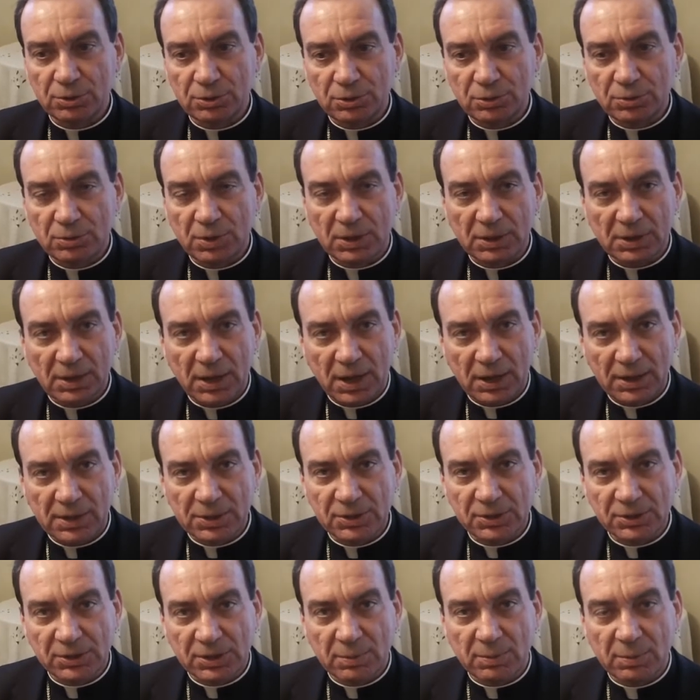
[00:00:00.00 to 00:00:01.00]
to a
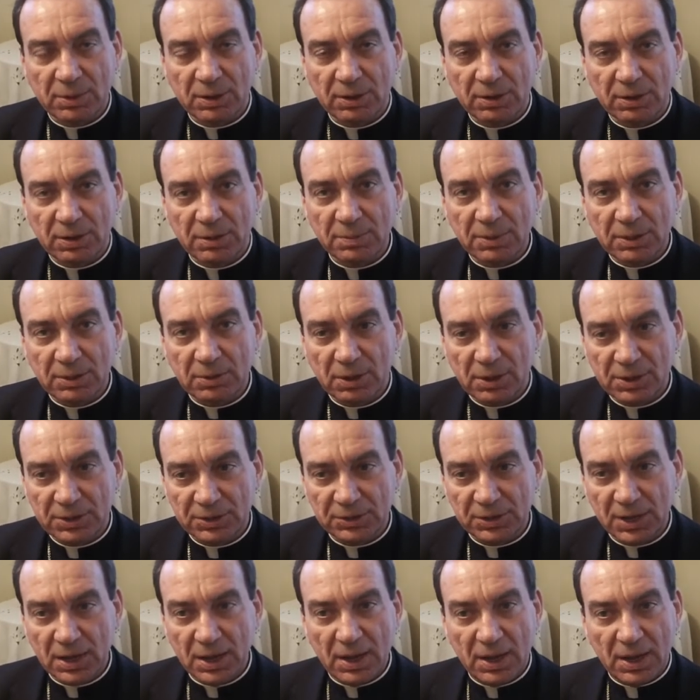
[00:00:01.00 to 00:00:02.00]
college seminary
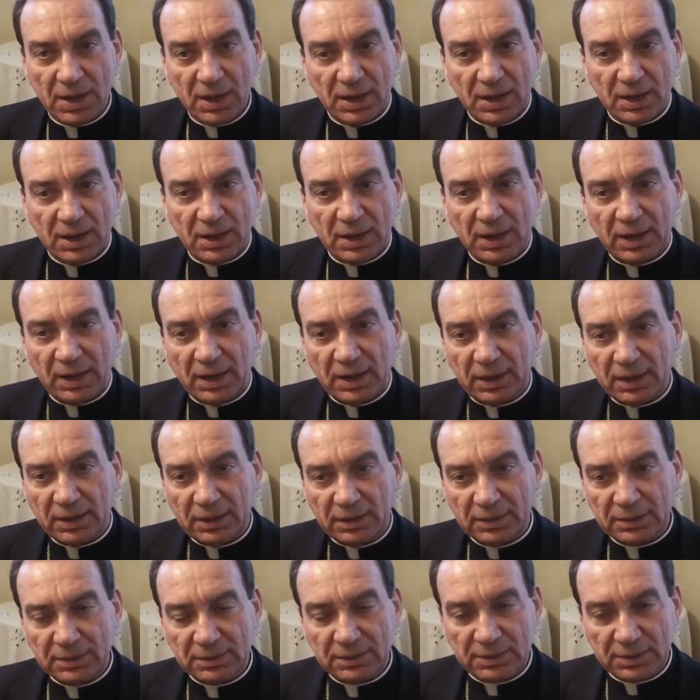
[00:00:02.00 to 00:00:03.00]
because
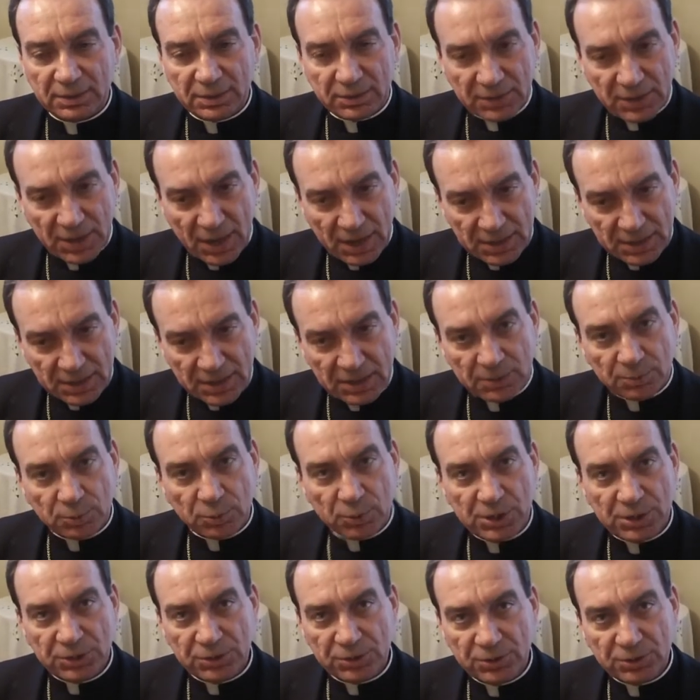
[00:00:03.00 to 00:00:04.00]
the idea of
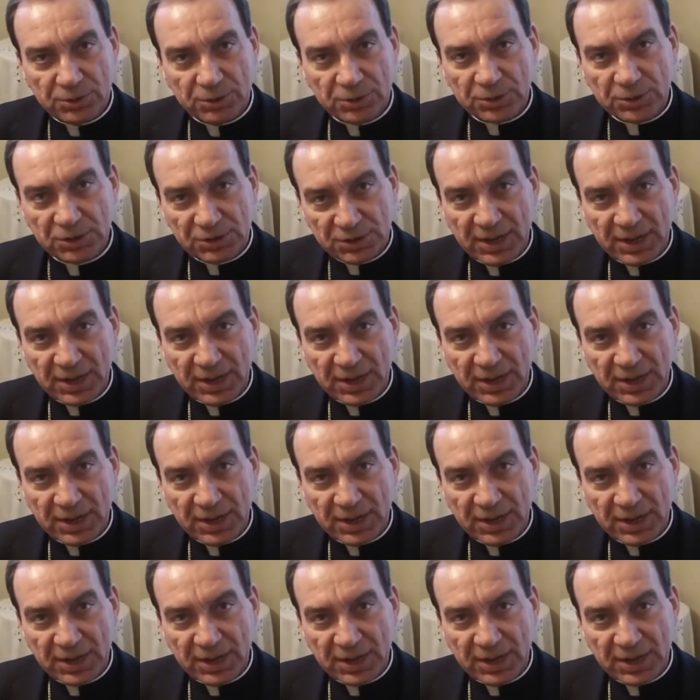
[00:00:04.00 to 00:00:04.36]
priesthood just